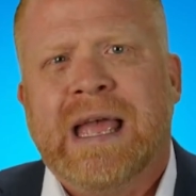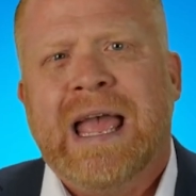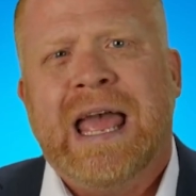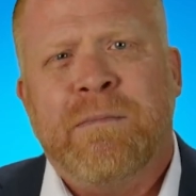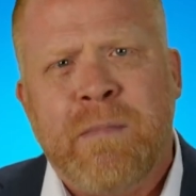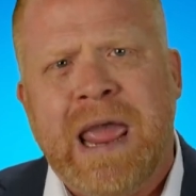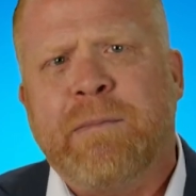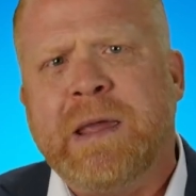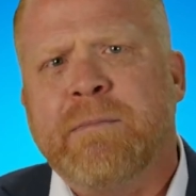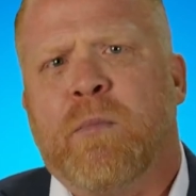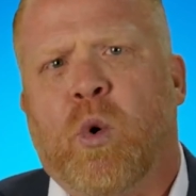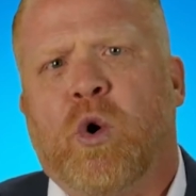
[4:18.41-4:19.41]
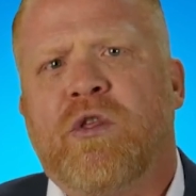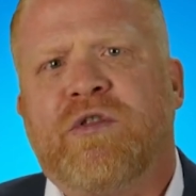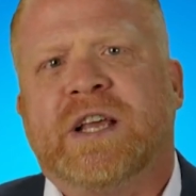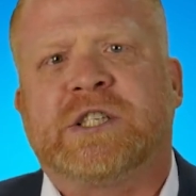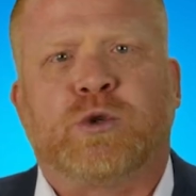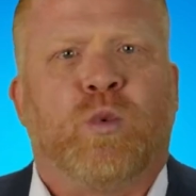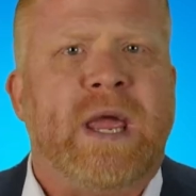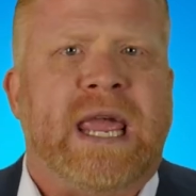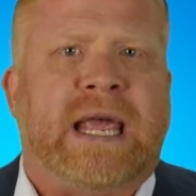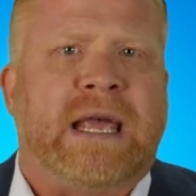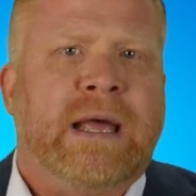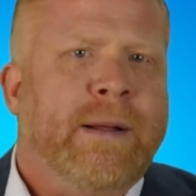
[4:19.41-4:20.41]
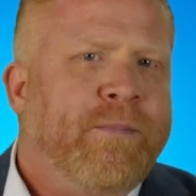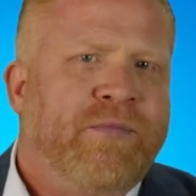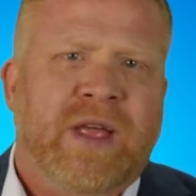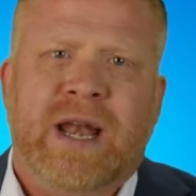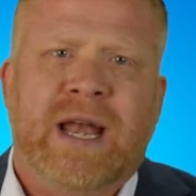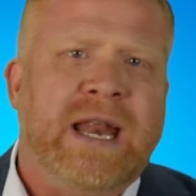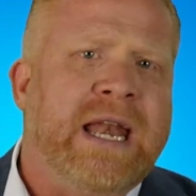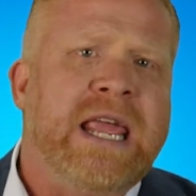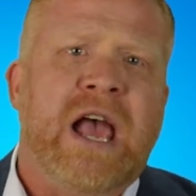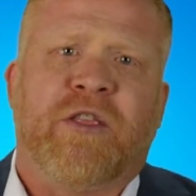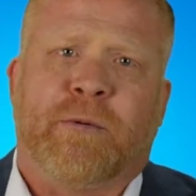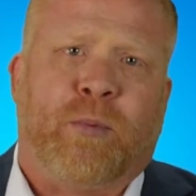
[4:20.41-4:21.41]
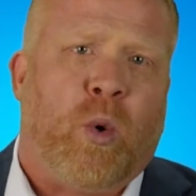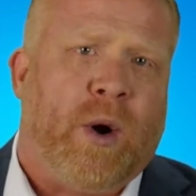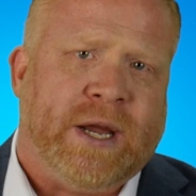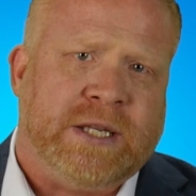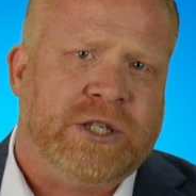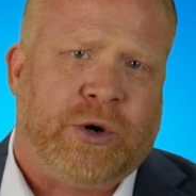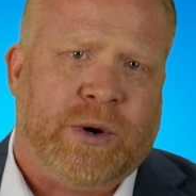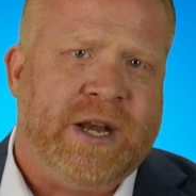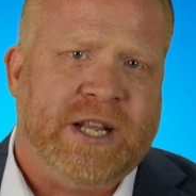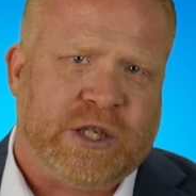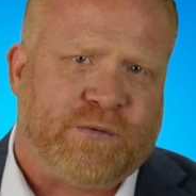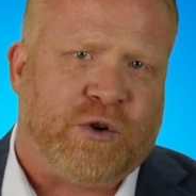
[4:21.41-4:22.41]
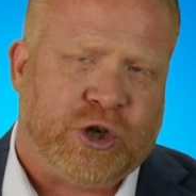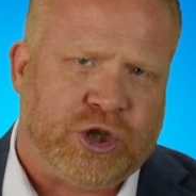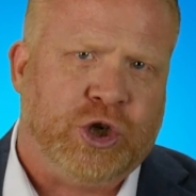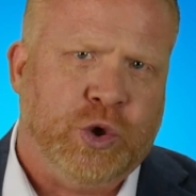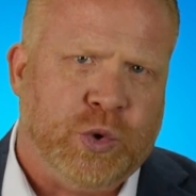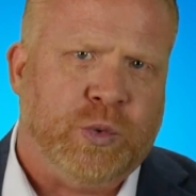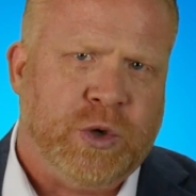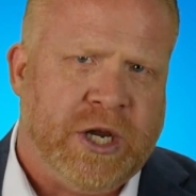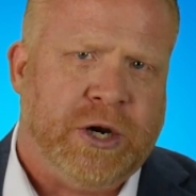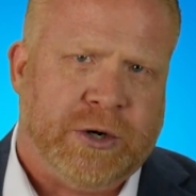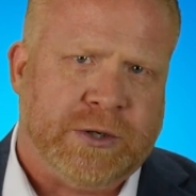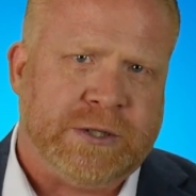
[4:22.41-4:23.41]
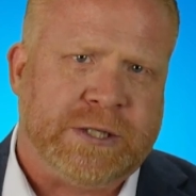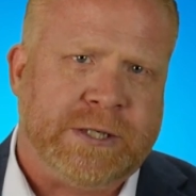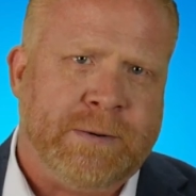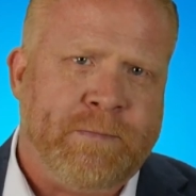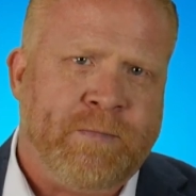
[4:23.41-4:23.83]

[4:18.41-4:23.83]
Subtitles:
and maybe more this week than at any other point during his first 2 years.